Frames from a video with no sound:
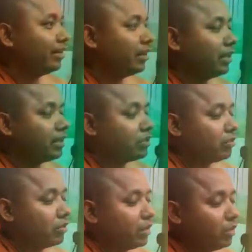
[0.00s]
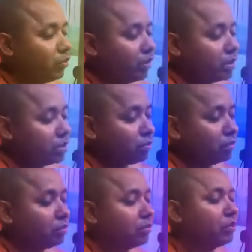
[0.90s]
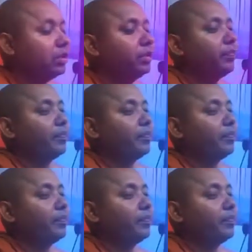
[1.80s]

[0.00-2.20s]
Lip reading: Then later on, he went to the Buddha,